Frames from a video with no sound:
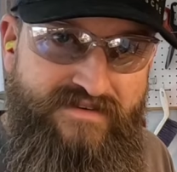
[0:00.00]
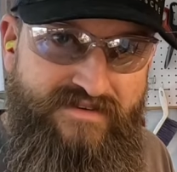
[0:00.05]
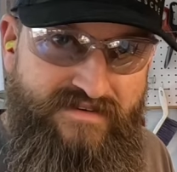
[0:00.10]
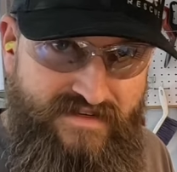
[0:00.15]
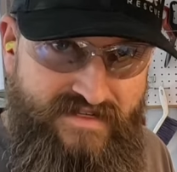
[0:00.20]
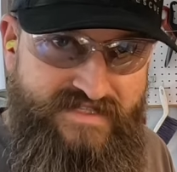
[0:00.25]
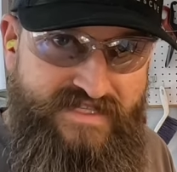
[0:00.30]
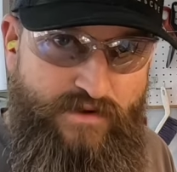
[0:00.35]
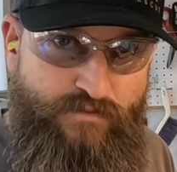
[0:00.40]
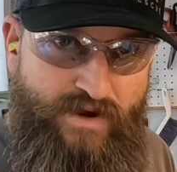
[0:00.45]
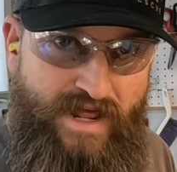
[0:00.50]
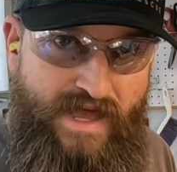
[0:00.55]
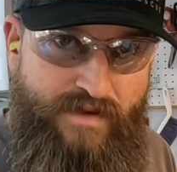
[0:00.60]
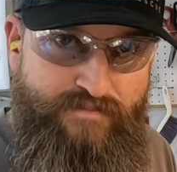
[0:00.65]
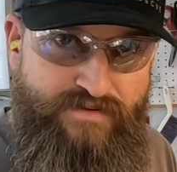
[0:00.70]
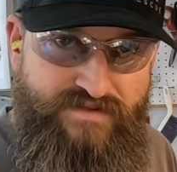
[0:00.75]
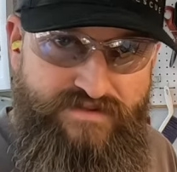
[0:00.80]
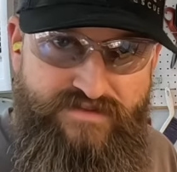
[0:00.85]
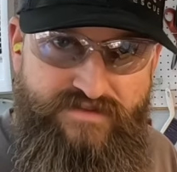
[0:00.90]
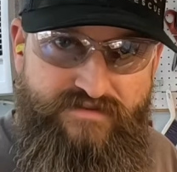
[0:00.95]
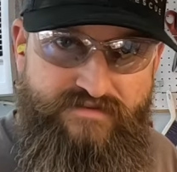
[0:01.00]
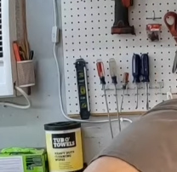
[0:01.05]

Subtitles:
Let's see what happens.